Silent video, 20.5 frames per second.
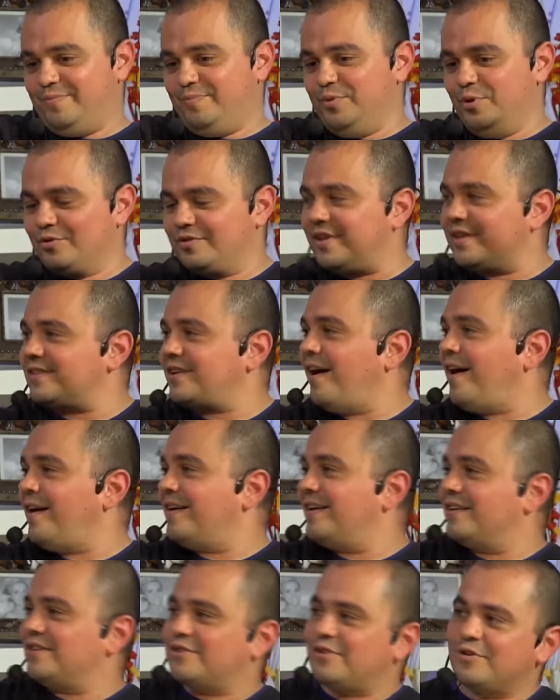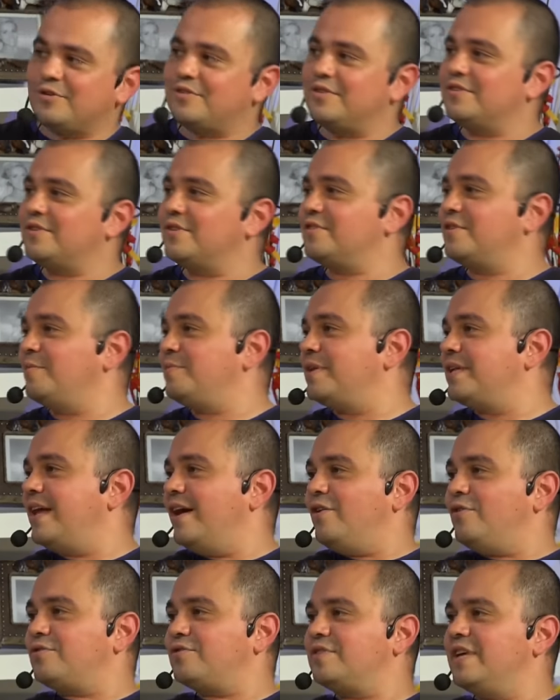music talk, it turns into something
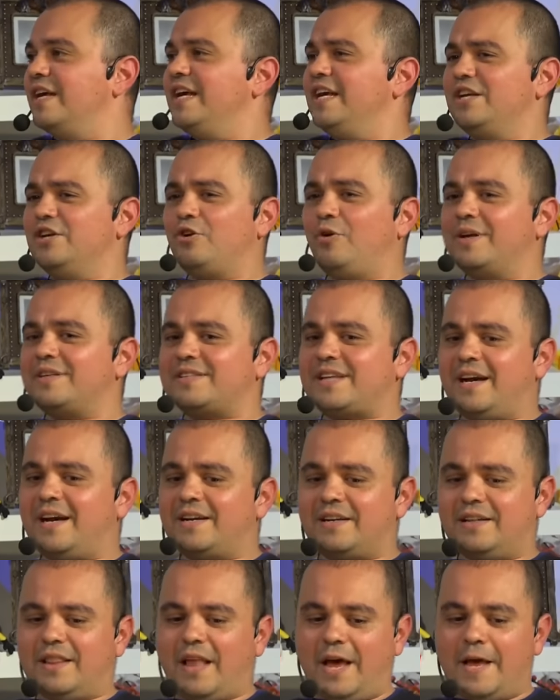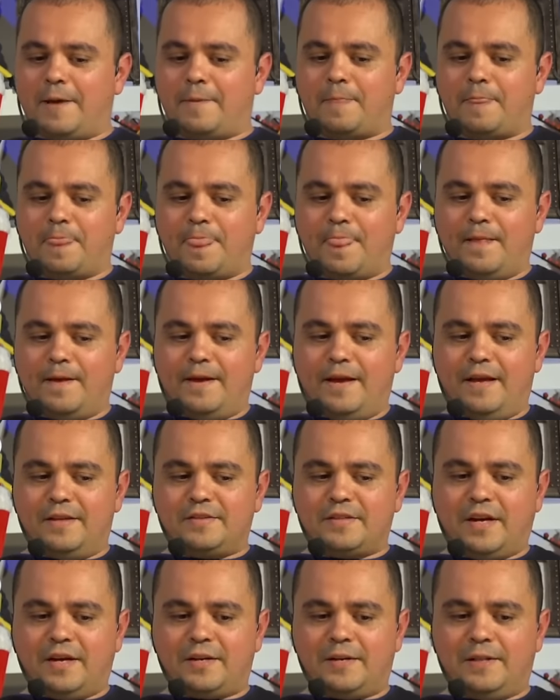else. Right. You know, it's kind of like it's
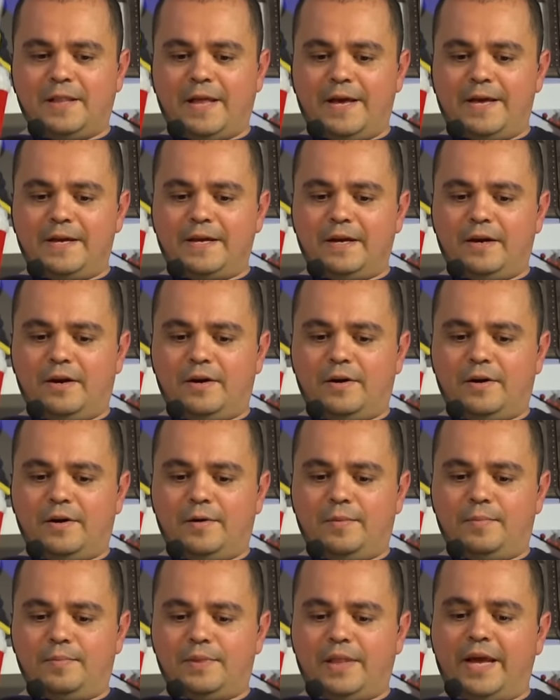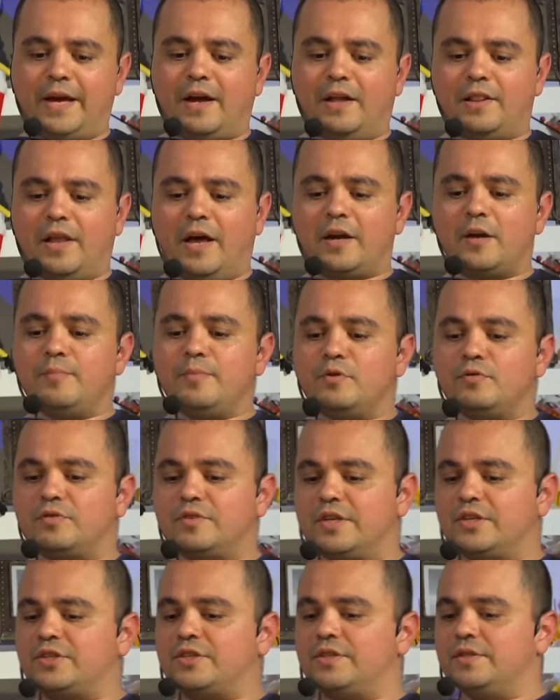kind of like um, like a lot of
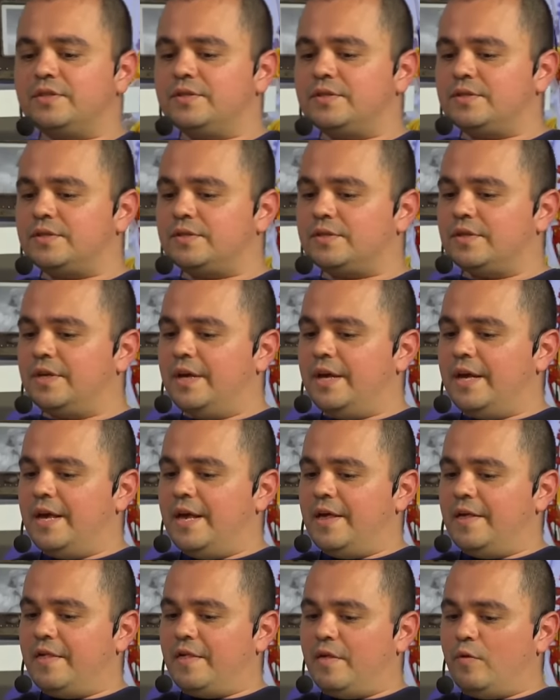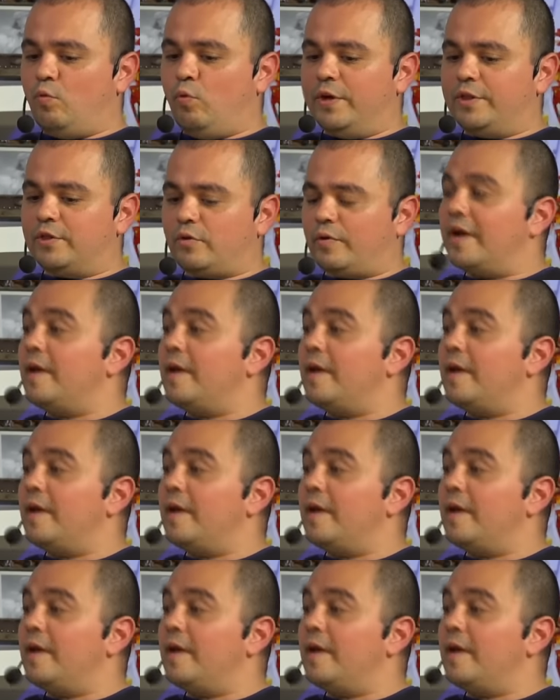musicians when they're